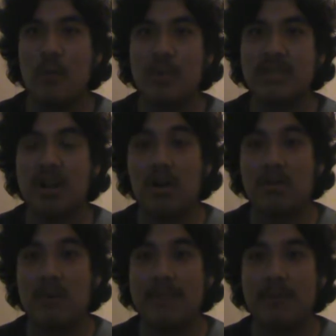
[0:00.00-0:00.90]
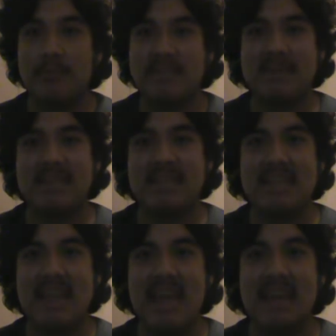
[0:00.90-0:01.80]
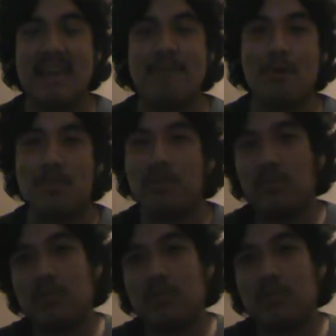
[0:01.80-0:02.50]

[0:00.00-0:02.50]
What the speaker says: was called Grapekun is because he had a purple